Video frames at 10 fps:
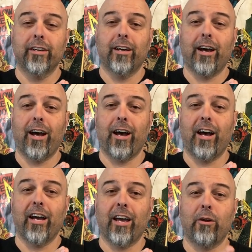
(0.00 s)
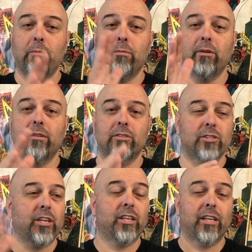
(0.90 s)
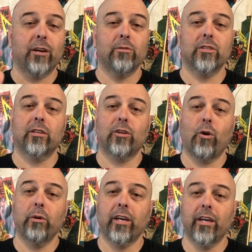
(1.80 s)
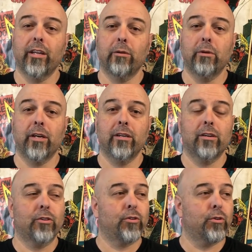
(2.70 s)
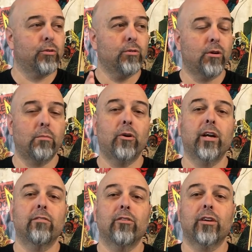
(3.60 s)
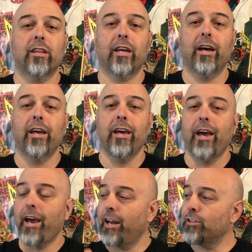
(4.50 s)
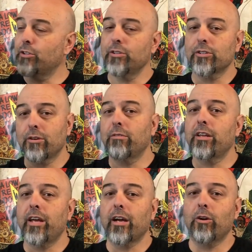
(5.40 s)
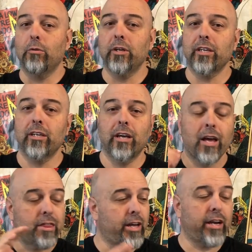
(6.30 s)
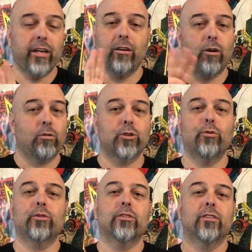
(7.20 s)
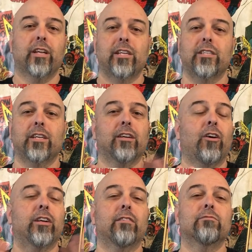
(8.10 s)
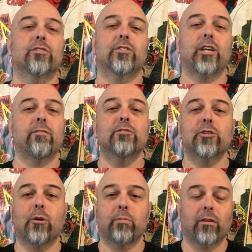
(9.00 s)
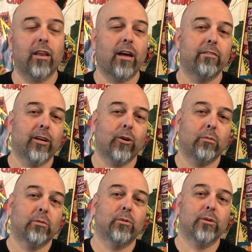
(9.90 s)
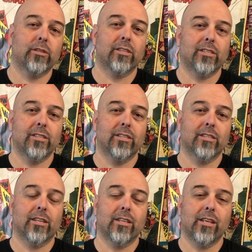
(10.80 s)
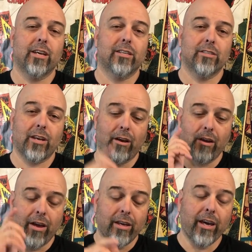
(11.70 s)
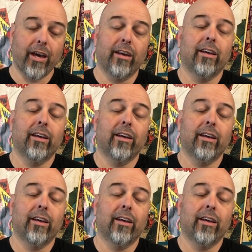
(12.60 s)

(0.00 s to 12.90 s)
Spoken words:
And I remember seeing that there was a comic out there about it and thought, oh, I might have a look at that. And as soon as I read that comic, I was hooked. And that's it. I haven't stopped loving comic books since then. So yeah,